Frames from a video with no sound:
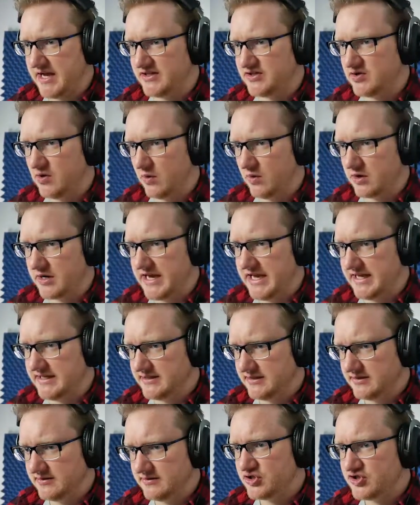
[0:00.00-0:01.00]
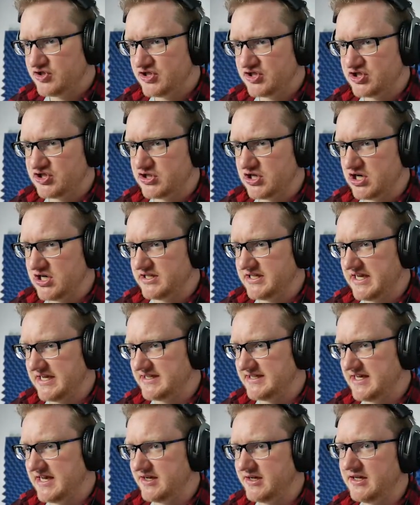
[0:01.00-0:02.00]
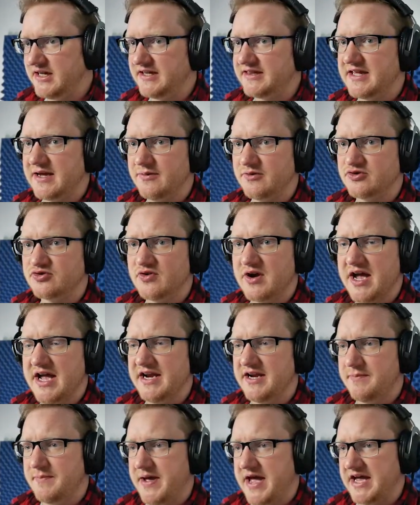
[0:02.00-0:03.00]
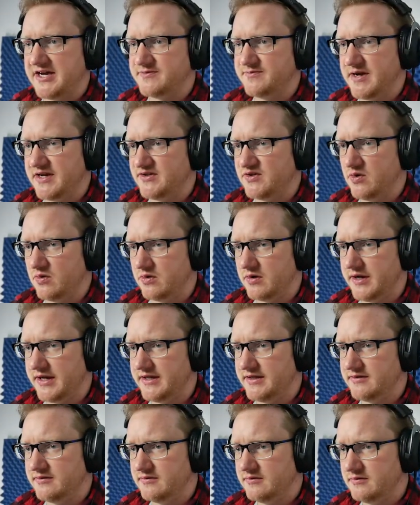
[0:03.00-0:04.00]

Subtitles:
door in? Because it sure as heck sounded like they were trying to bash my door in.